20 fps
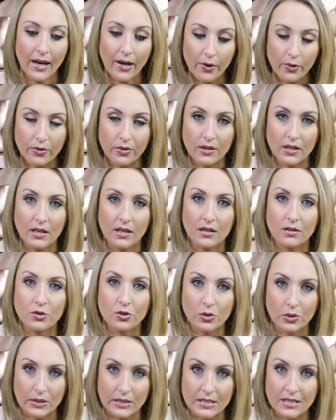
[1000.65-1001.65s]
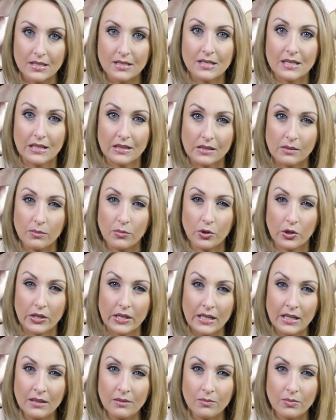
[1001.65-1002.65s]
healthy choices in the
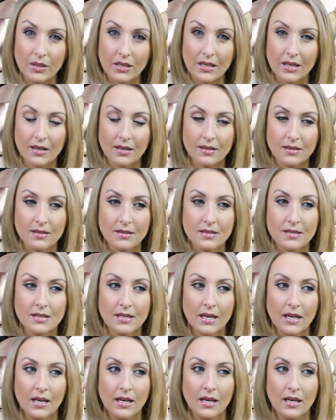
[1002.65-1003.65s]
morning, because